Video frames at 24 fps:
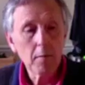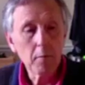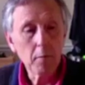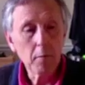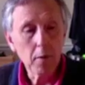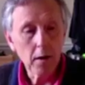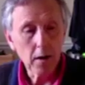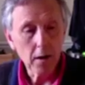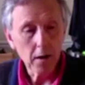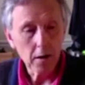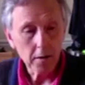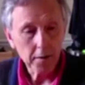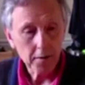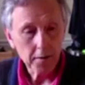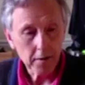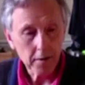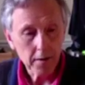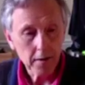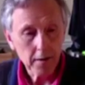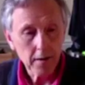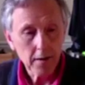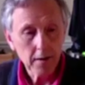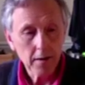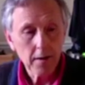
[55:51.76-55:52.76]
but
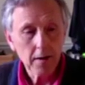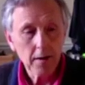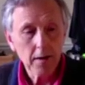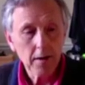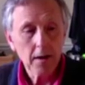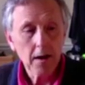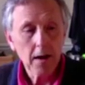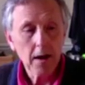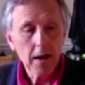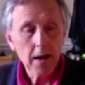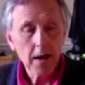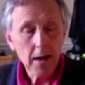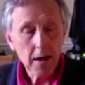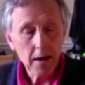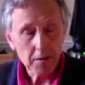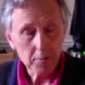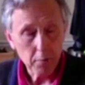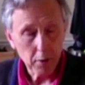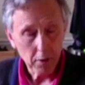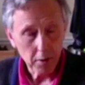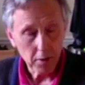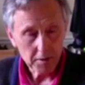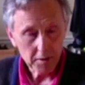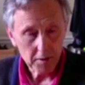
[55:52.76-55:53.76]
is
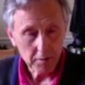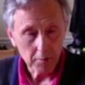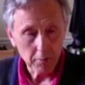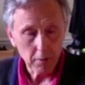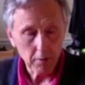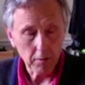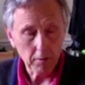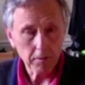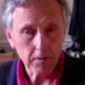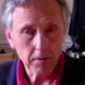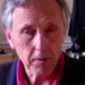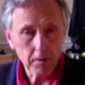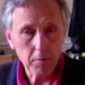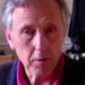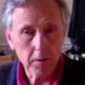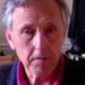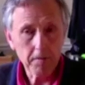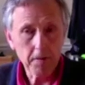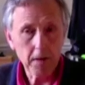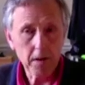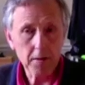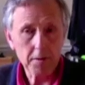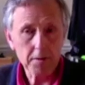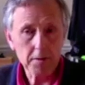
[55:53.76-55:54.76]
possible from a
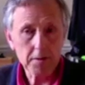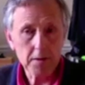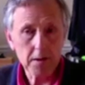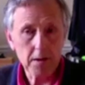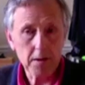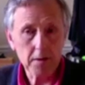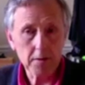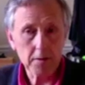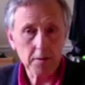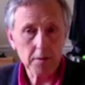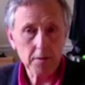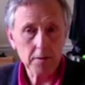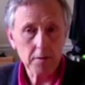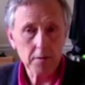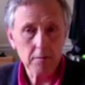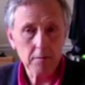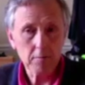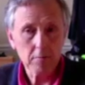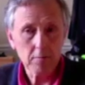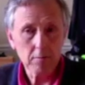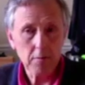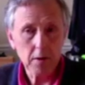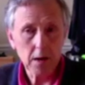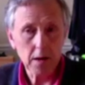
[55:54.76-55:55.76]
felt sense
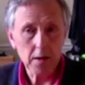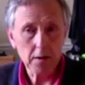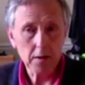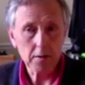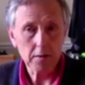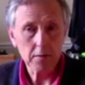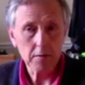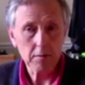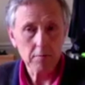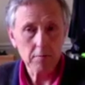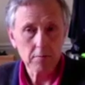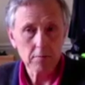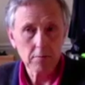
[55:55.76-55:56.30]
place.